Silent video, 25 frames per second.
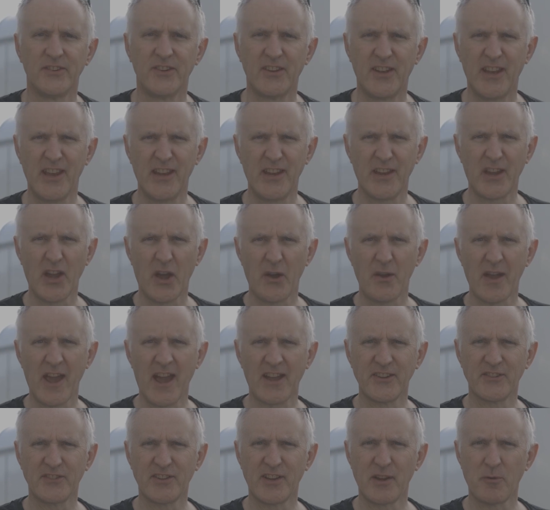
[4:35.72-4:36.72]
So there you go, it
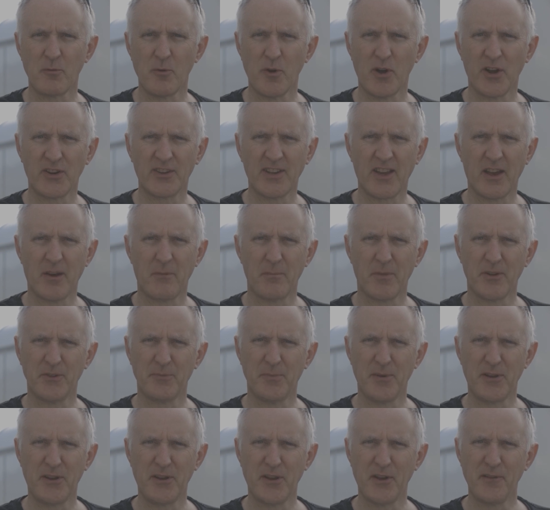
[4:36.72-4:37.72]
actually worked out
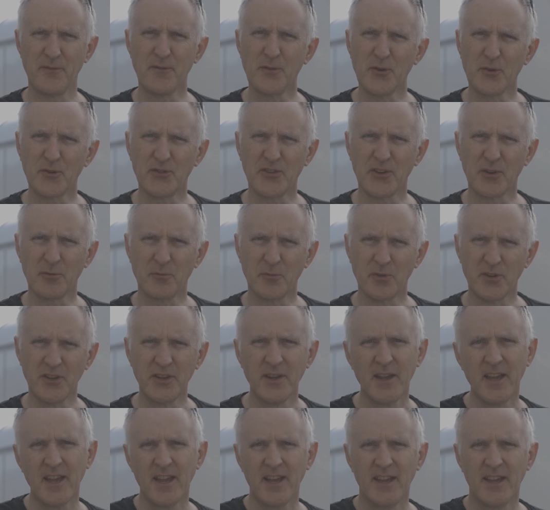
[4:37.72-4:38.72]
much better than I thought it would.